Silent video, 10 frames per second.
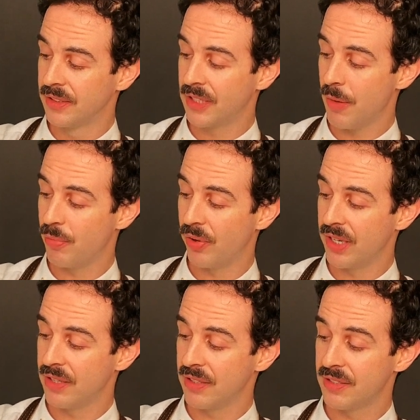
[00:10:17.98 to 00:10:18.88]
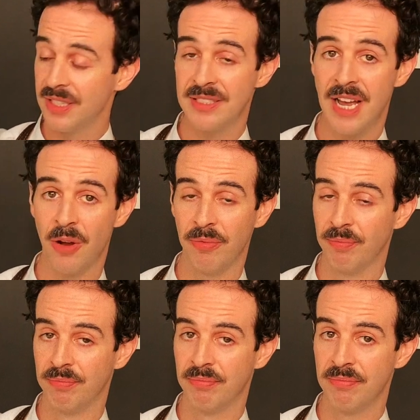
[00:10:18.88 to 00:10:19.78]
Come, boy, sit down.
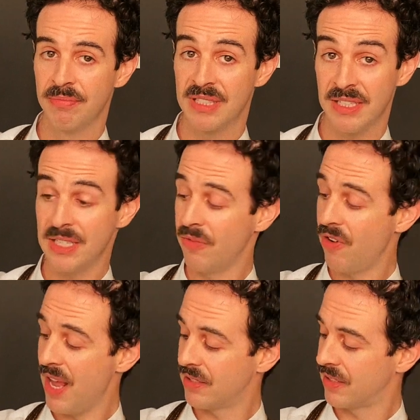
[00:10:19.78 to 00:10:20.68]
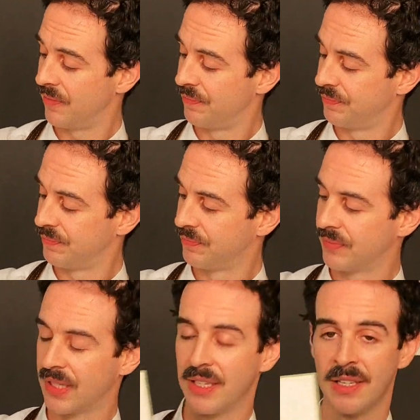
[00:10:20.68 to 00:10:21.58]
Sit and rest.
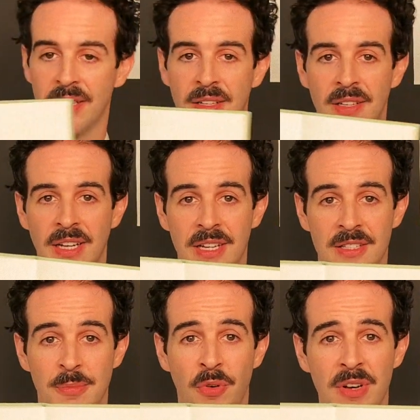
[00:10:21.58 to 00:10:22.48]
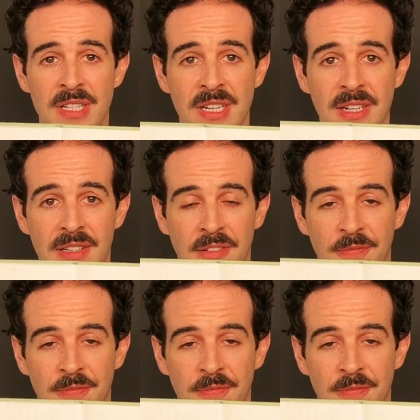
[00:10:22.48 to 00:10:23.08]
And the boy did.